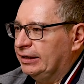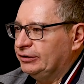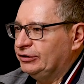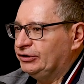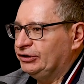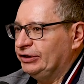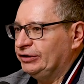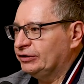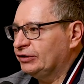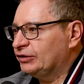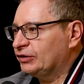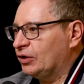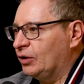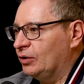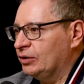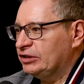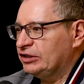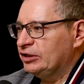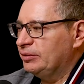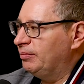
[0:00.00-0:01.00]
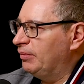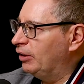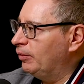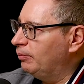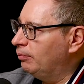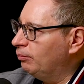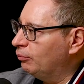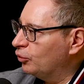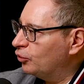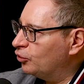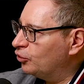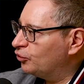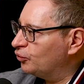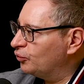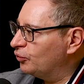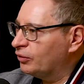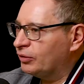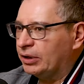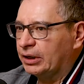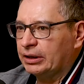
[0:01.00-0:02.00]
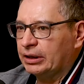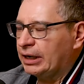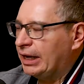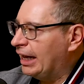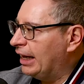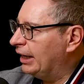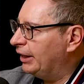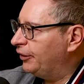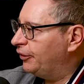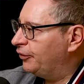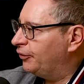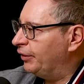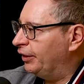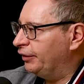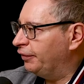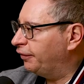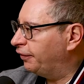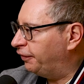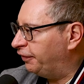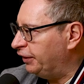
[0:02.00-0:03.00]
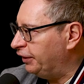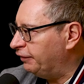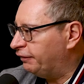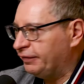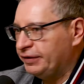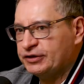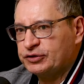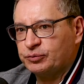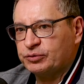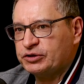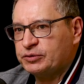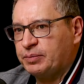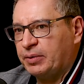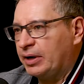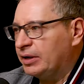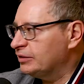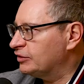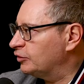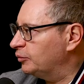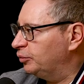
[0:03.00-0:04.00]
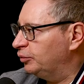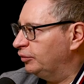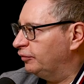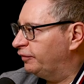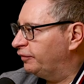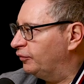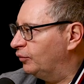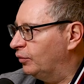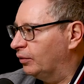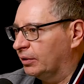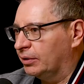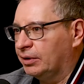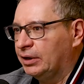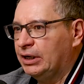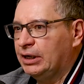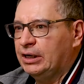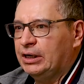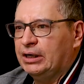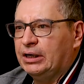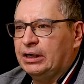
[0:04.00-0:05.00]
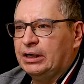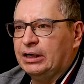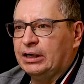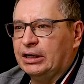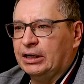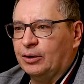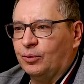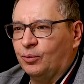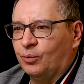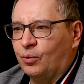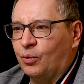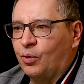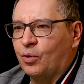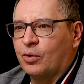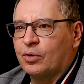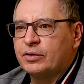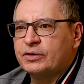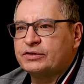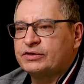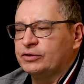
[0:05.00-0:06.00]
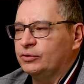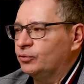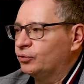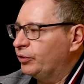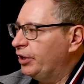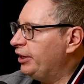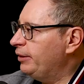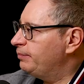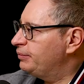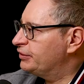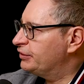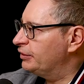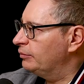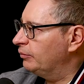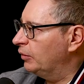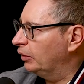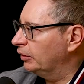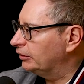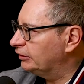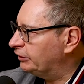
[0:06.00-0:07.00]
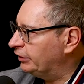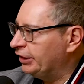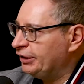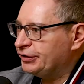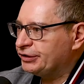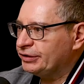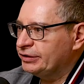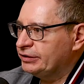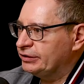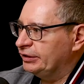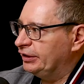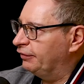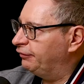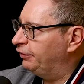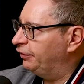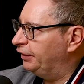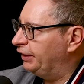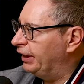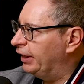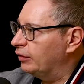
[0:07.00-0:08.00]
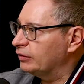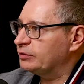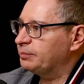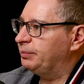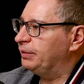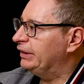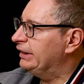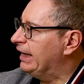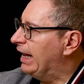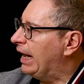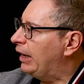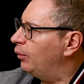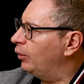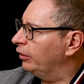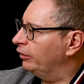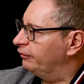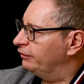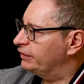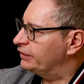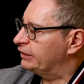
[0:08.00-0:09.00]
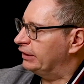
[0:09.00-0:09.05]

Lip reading: Jesus calls him a murderer, a liar, and a thief. He's responsible for wars and rapes and molestations and everything else. But now all of a